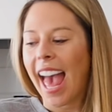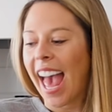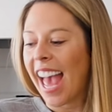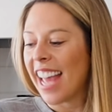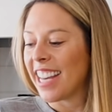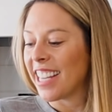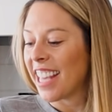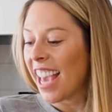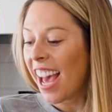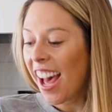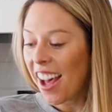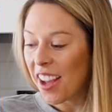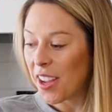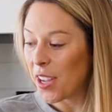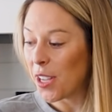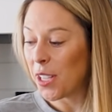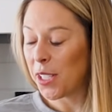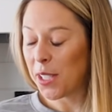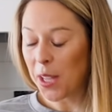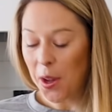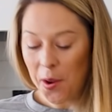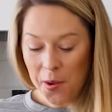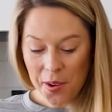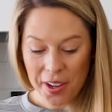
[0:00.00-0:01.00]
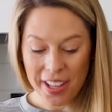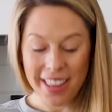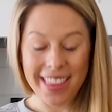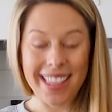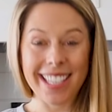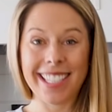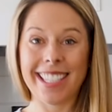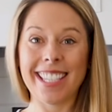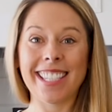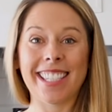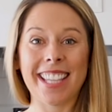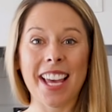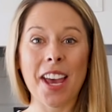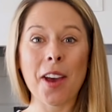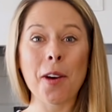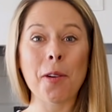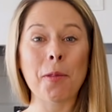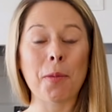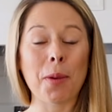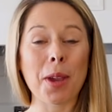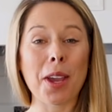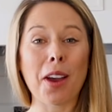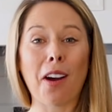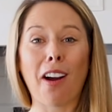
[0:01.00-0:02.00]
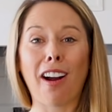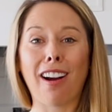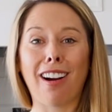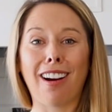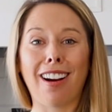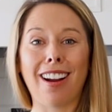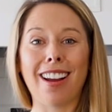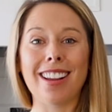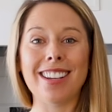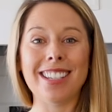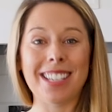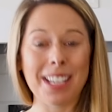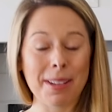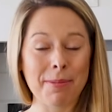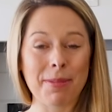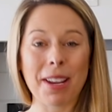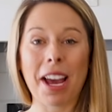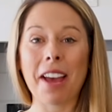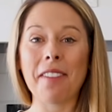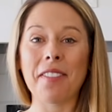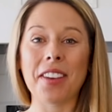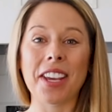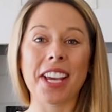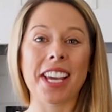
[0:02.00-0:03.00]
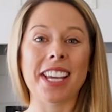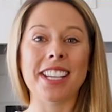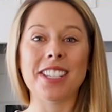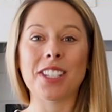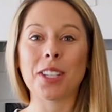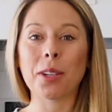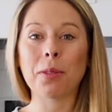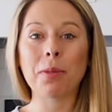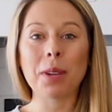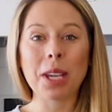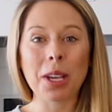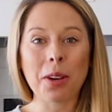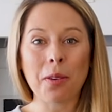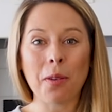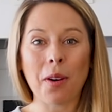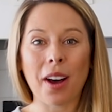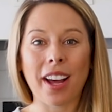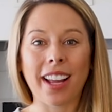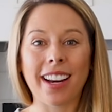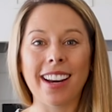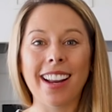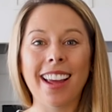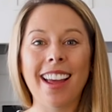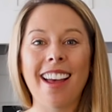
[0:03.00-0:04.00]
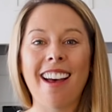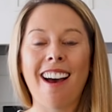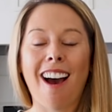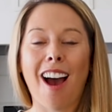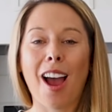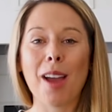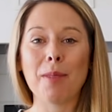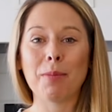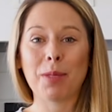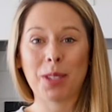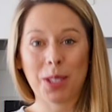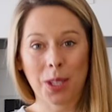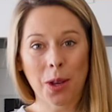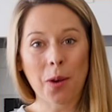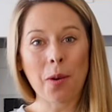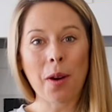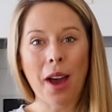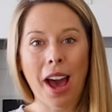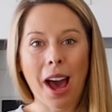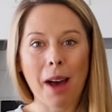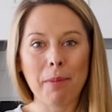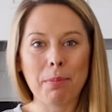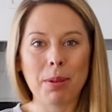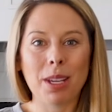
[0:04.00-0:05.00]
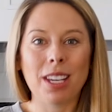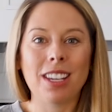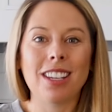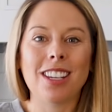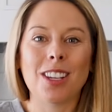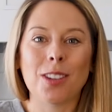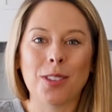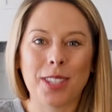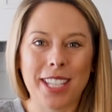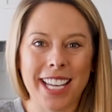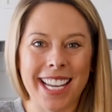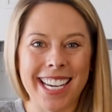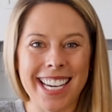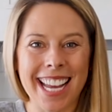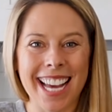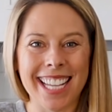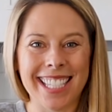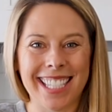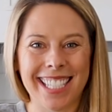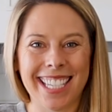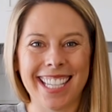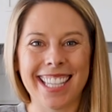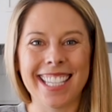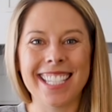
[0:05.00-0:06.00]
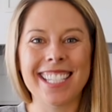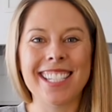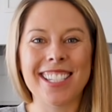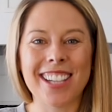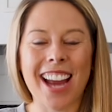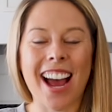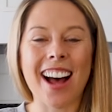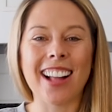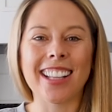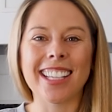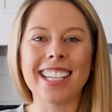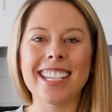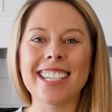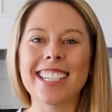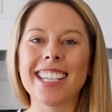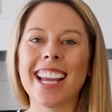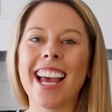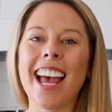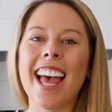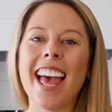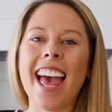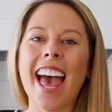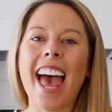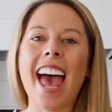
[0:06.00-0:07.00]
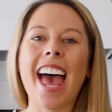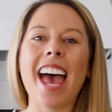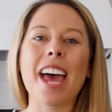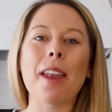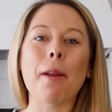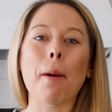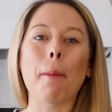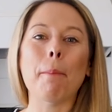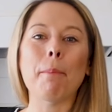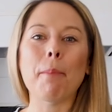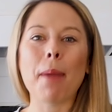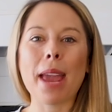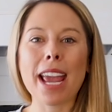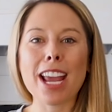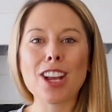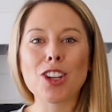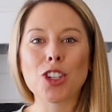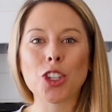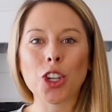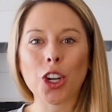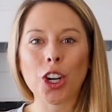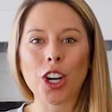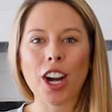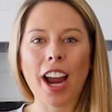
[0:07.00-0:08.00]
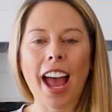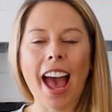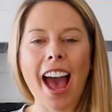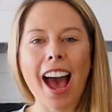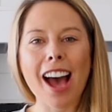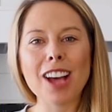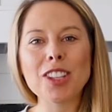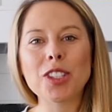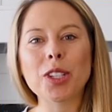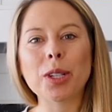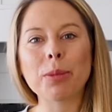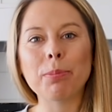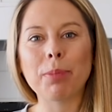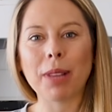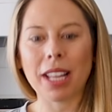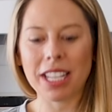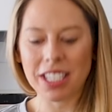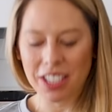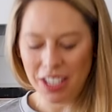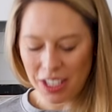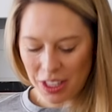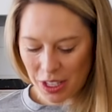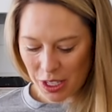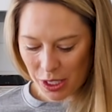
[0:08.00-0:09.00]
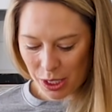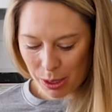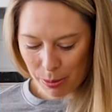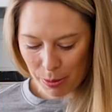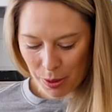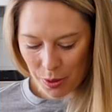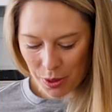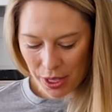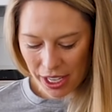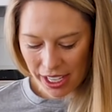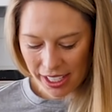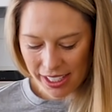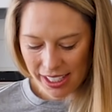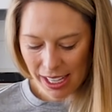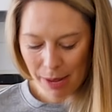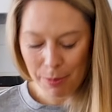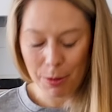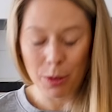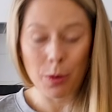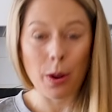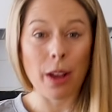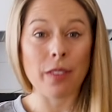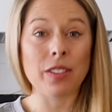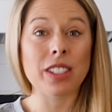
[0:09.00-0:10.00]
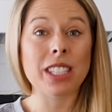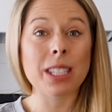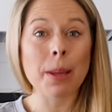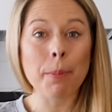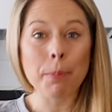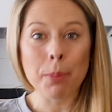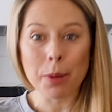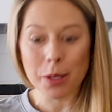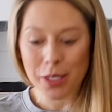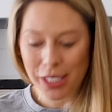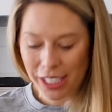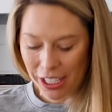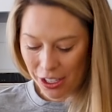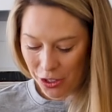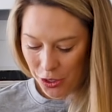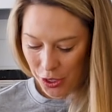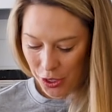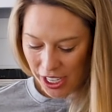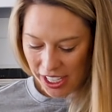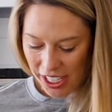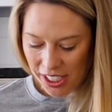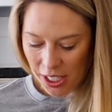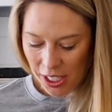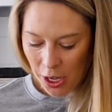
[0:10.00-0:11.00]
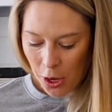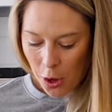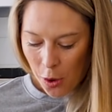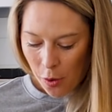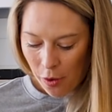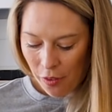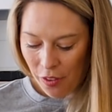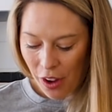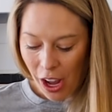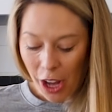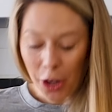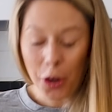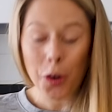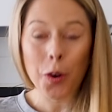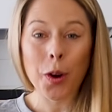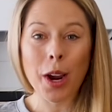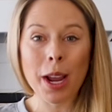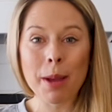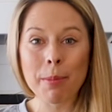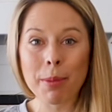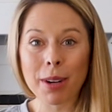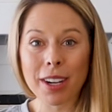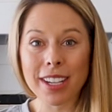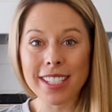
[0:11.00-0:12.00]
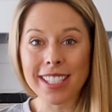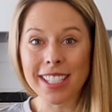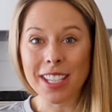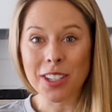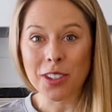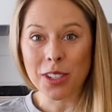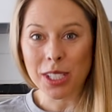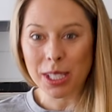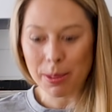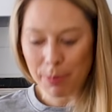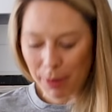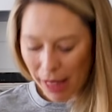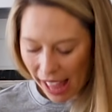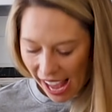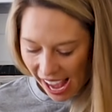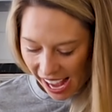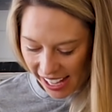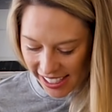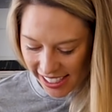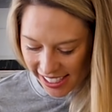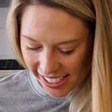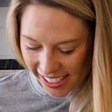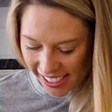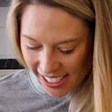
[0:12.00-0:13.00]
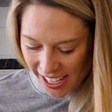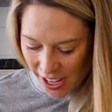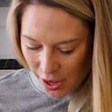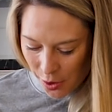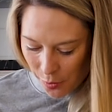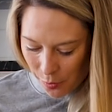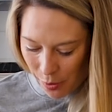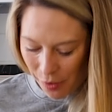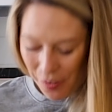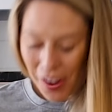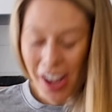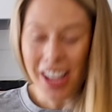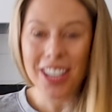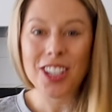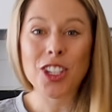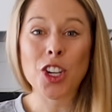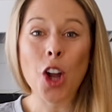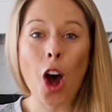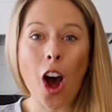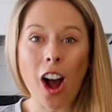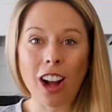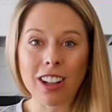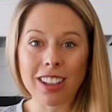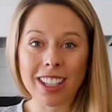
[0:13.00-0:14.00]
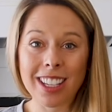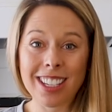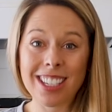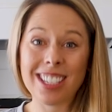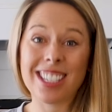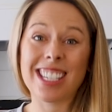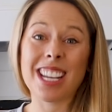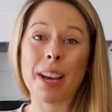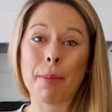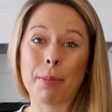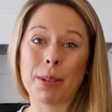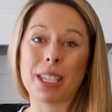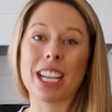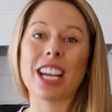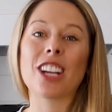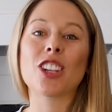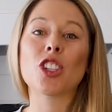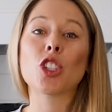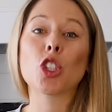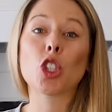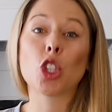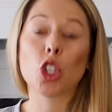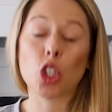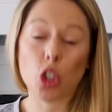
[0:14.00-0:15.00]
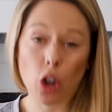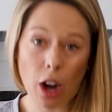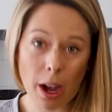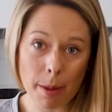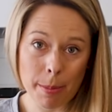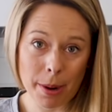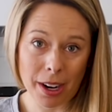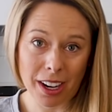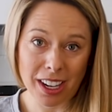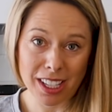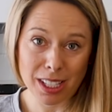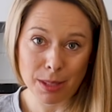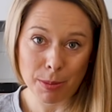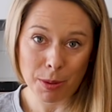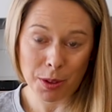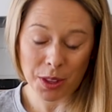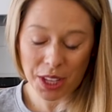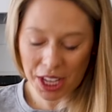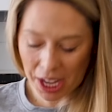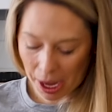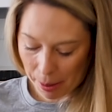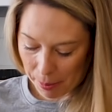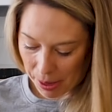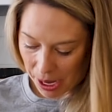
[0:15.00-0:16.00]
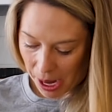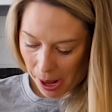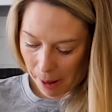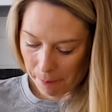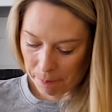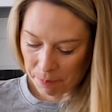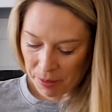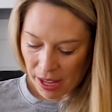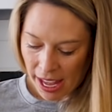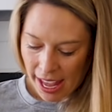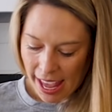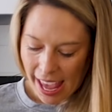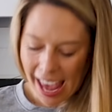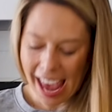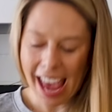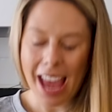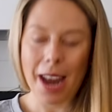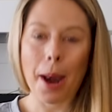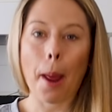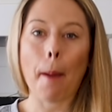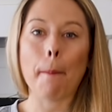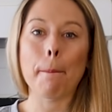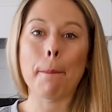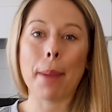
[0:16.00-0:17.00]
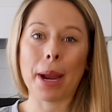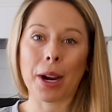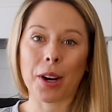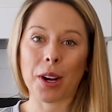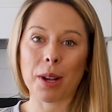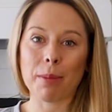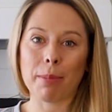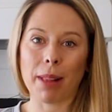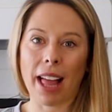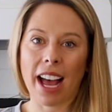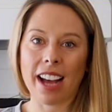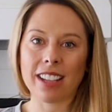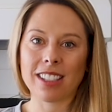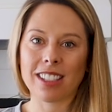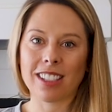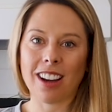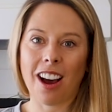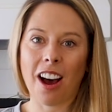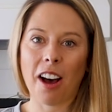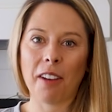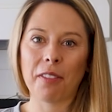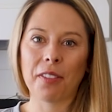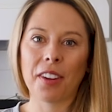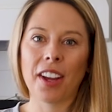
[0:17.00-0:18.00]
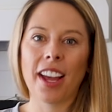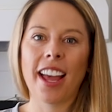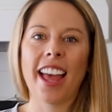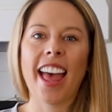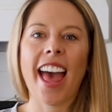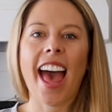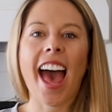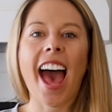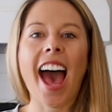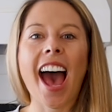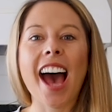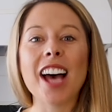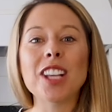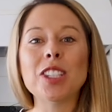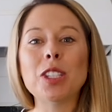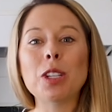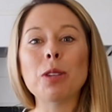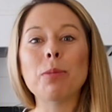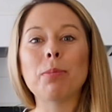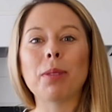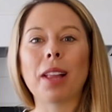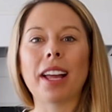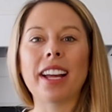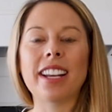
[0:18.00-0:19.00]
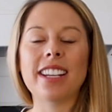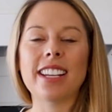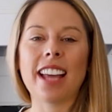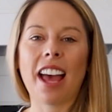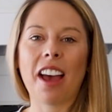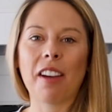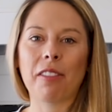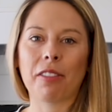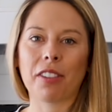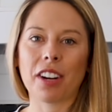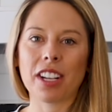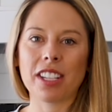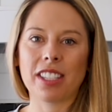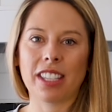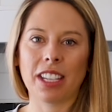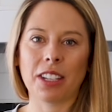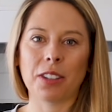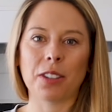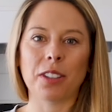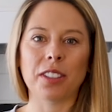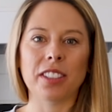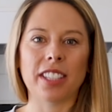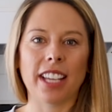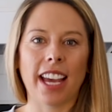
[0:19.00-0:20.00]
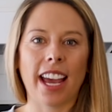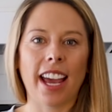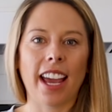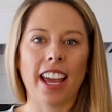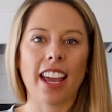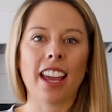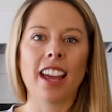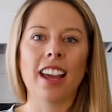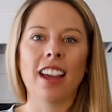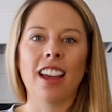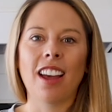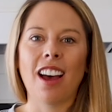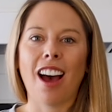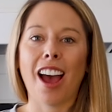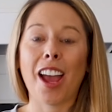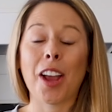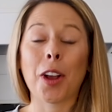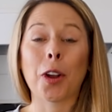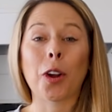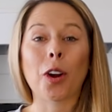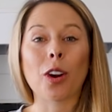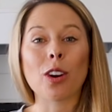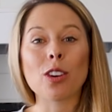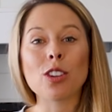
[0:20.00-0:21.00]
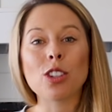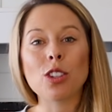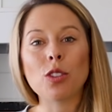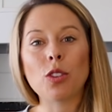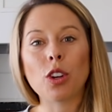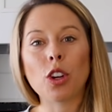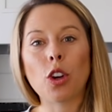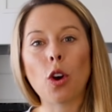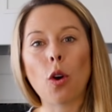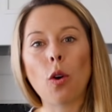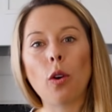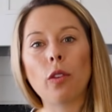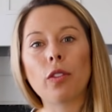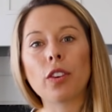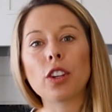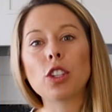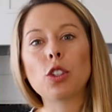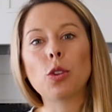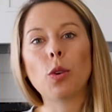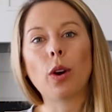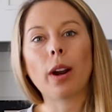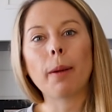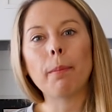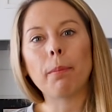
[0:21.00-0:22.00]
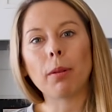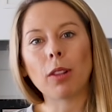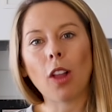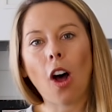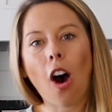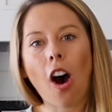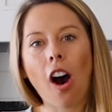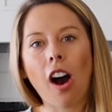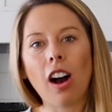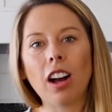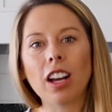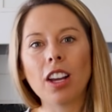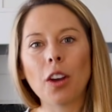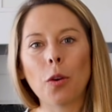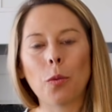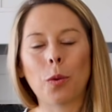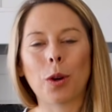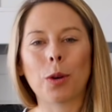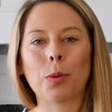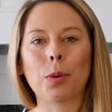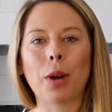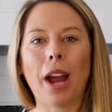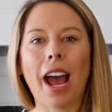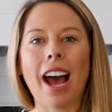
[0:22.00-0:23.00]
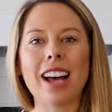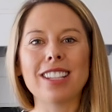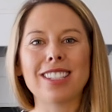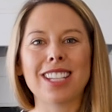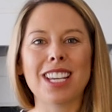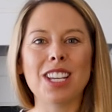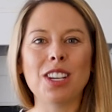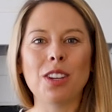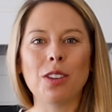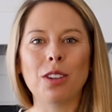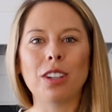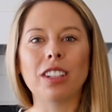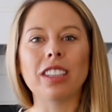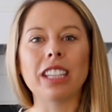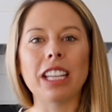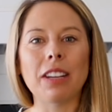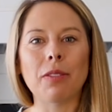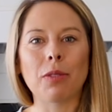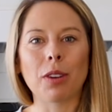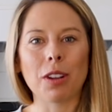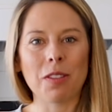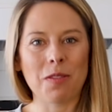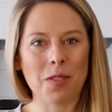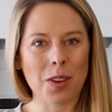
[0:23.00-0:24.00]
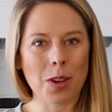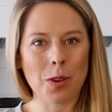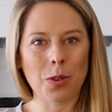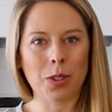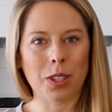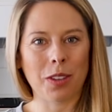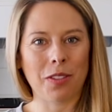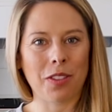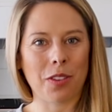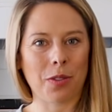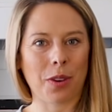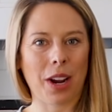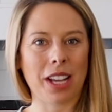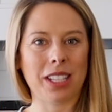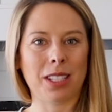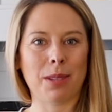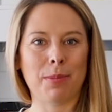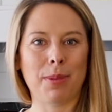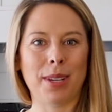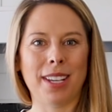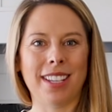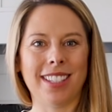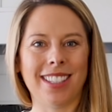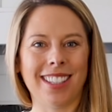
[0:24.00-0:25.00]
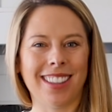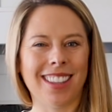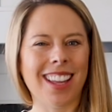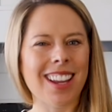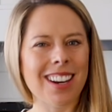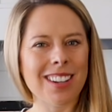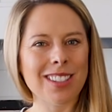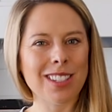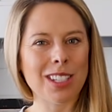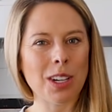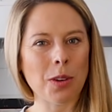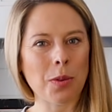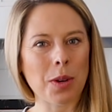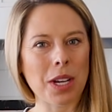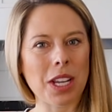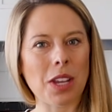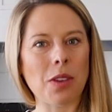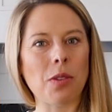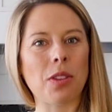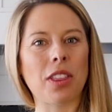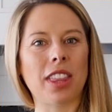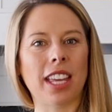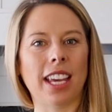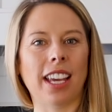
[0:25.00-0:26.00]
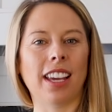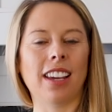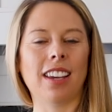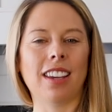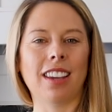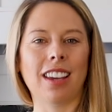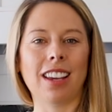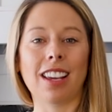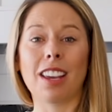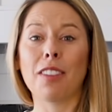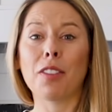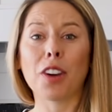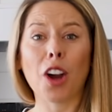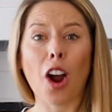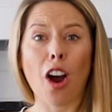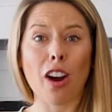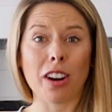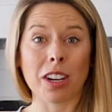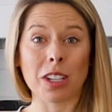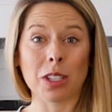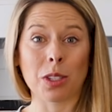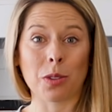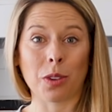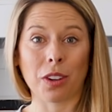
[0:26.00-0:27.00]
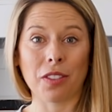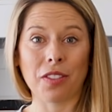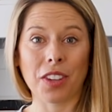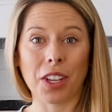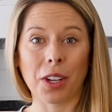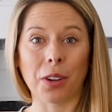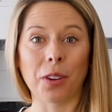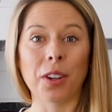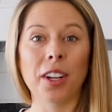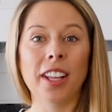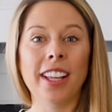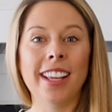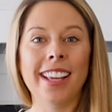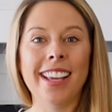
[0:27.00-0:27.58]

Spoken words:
And yeah, so this is it. We are deep diving into week 1. I'm so happy you said yes to this challenge. And make sure as you're blending these smoothies, I mean, we have simple citrus, we've got cranberry citrus blast, we've got chocolate dipped strawberry smoothie coming up, and a berry blast off. As you blend every single day, I encourage you to go over to our blog where we're asking you to leave reviews of the recipes and let us know what you think and give your honest review.